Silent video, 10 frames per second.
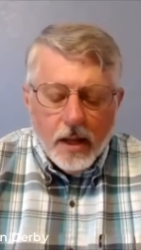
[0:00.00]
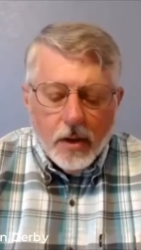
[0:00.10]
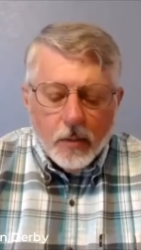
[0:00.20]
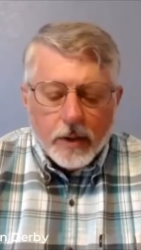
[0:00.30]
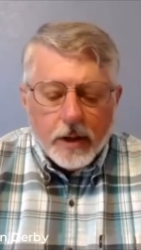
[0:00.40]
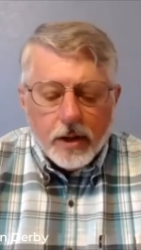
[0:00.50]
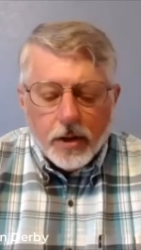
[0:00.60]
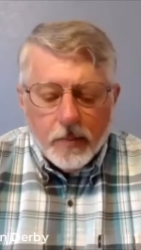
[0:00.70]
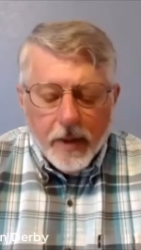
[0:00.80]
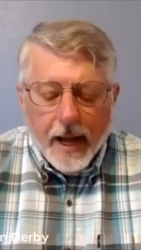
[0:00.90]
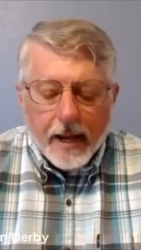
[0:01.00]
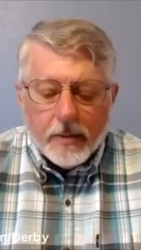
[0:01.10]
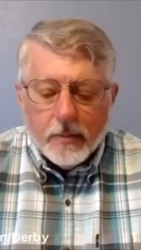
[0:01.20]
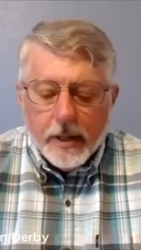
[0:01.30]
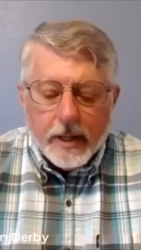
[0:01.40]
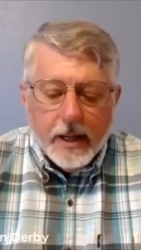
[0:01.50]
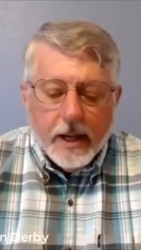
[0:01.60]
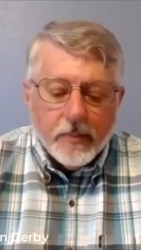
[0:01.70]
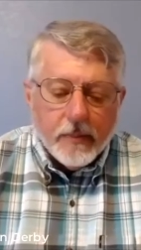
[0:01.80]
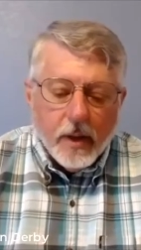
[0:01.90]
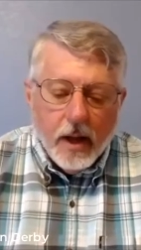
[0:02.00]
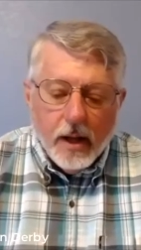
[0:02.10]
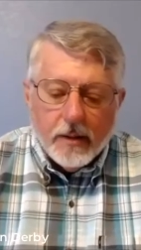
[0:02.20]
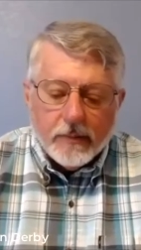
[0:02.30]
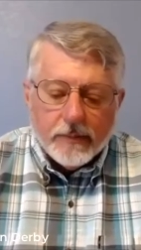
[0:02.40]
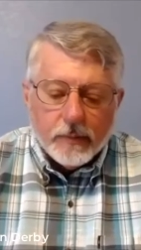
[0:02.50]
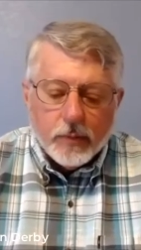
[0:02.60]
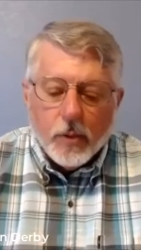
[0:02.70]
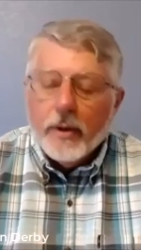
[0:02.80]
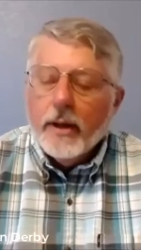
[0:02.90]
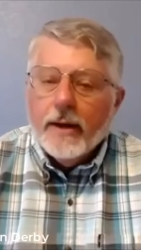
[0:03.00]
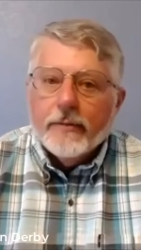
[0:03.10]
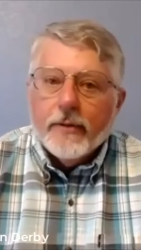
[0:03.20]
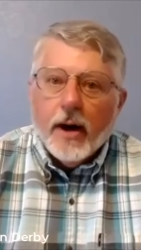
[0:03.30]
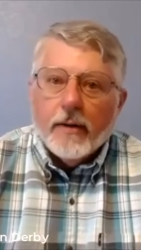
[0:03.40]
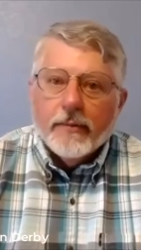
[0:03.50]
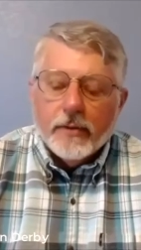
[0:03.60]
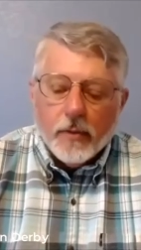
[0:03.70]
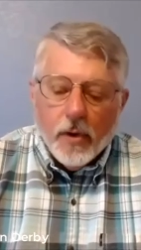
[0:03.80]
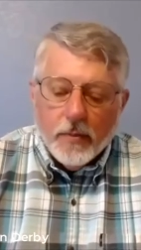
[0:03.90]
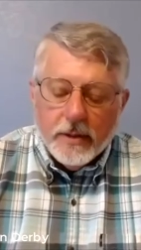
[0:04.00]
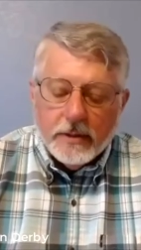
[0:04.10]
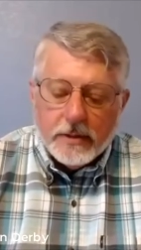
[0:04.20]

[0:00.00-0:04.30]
We're going to go back and pick up uh, where we left off in Romans.